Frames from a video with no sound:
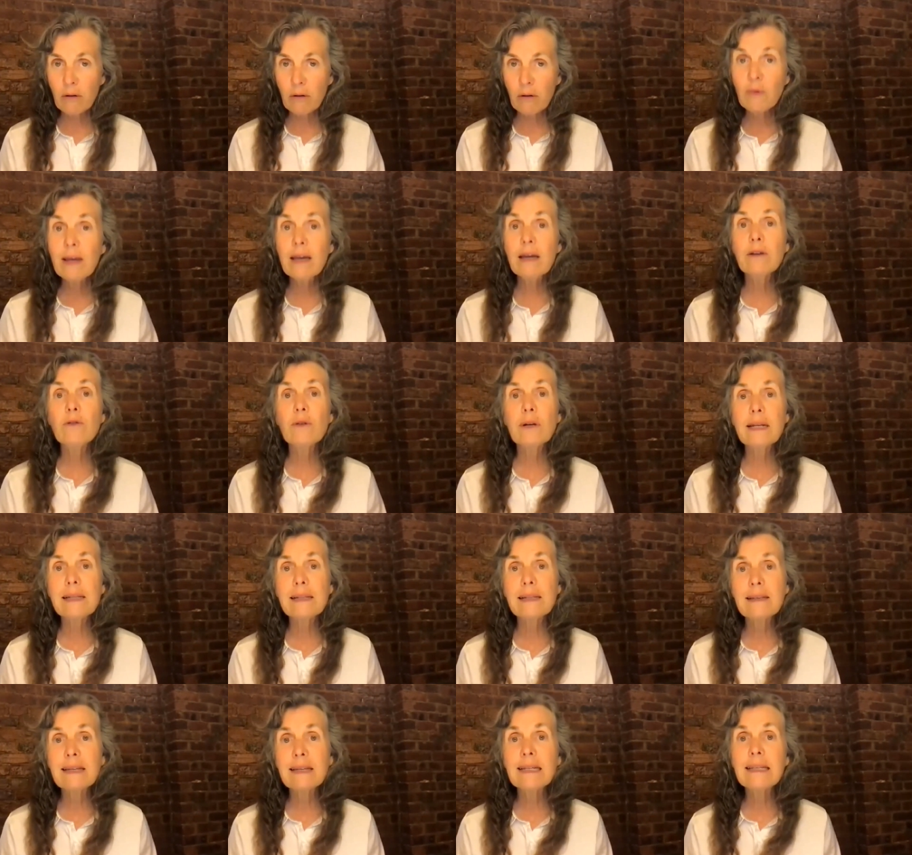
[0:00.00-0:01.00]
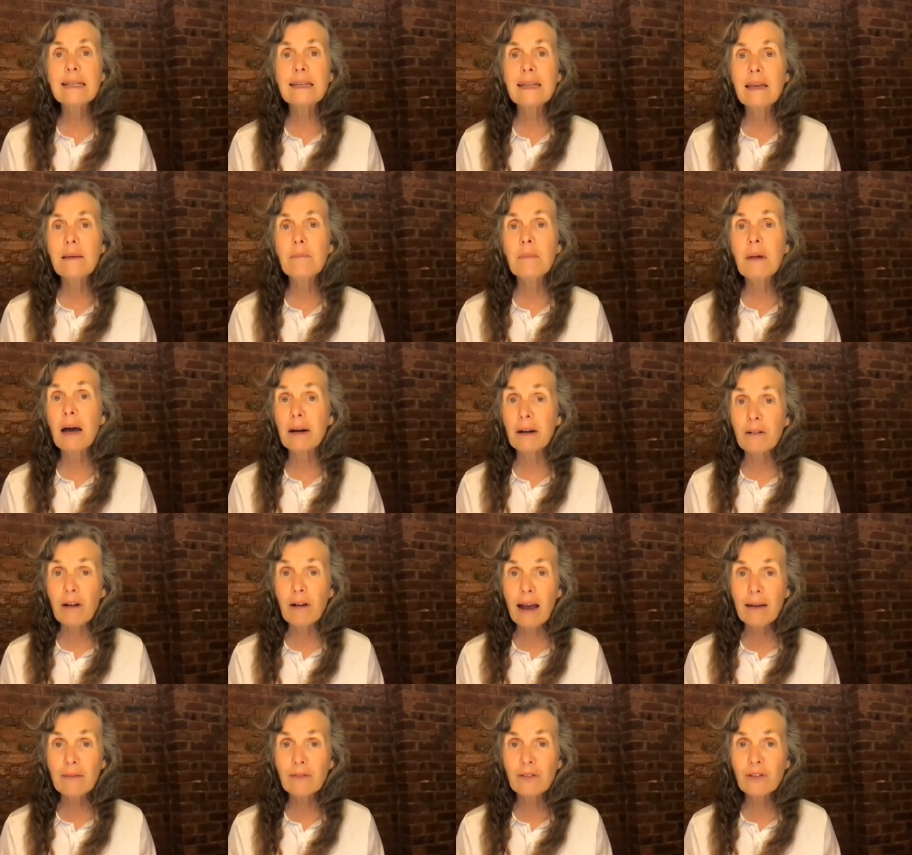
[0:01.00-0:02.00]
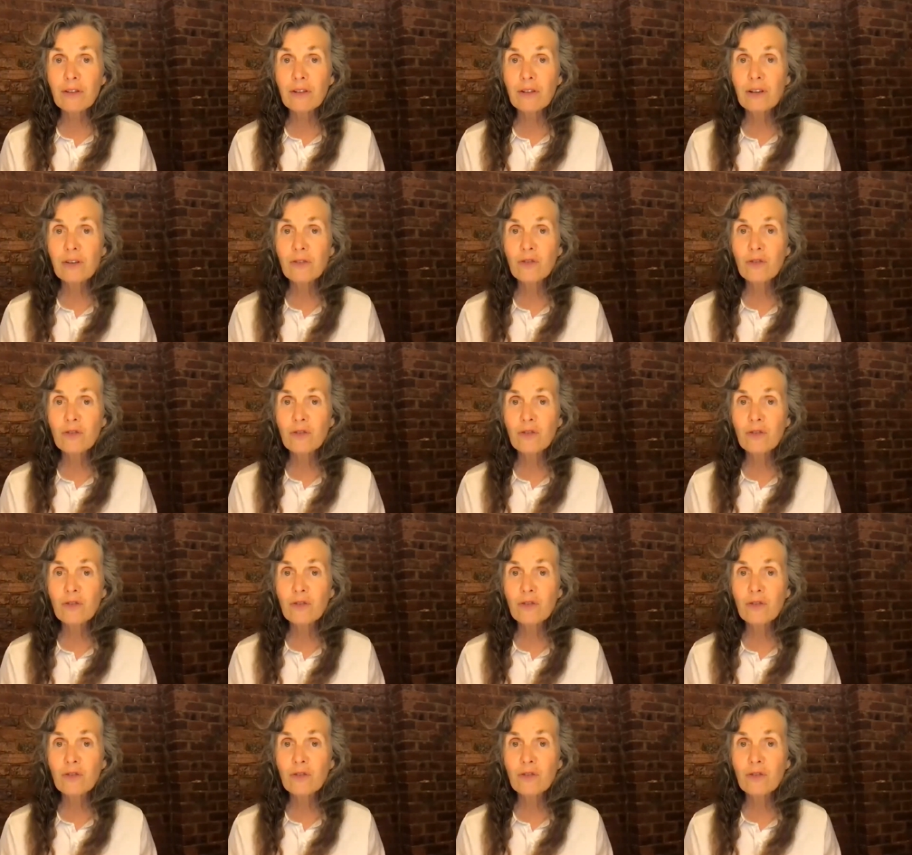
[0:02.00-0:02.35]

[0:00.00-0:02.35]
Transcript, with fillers: 360 monographs.